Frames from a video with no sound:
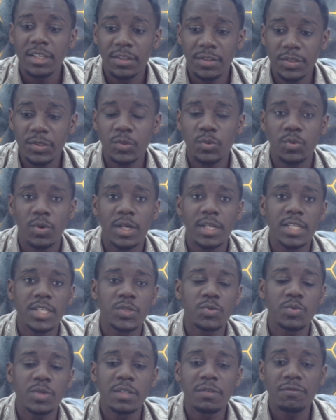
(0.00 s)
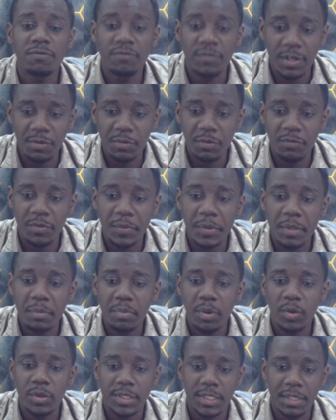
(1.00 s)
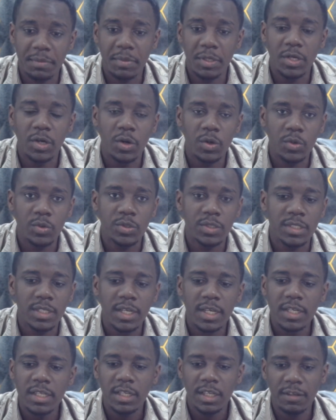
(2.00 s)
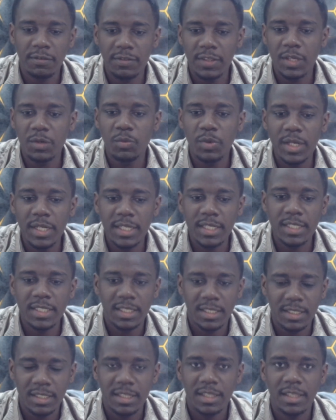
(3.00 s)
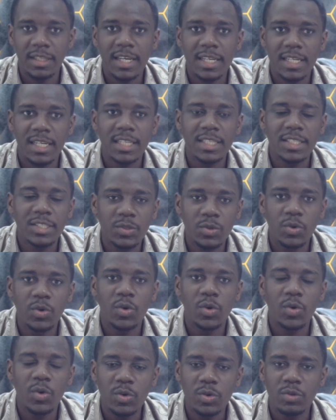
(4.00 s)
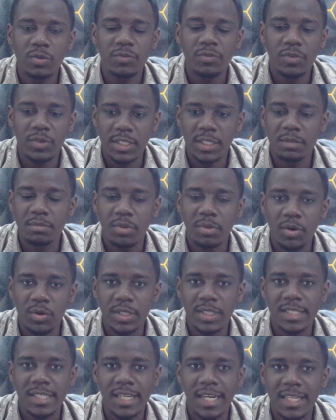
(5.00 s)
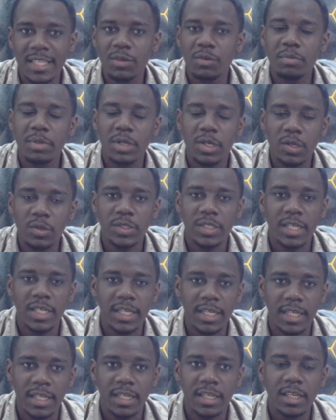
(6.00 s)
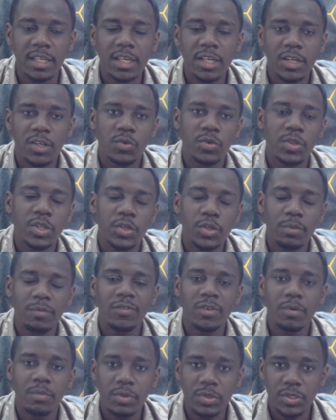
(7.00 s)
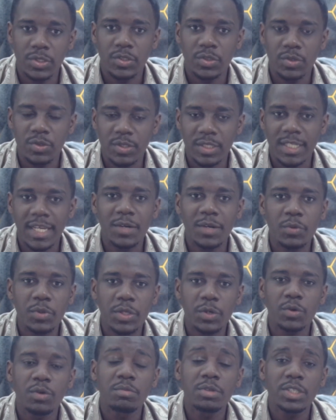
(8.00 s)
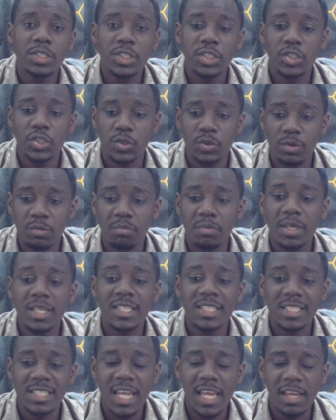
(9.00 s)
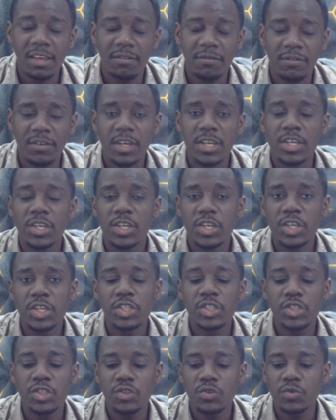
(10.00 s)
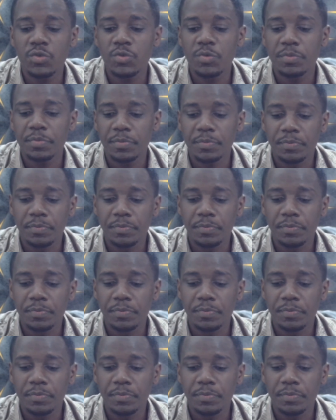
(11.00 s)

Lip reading: this one is really very, very important, because if they win it, they at least go to 14 points and they'll be closing in to the top four positions. And with the competition being stiff into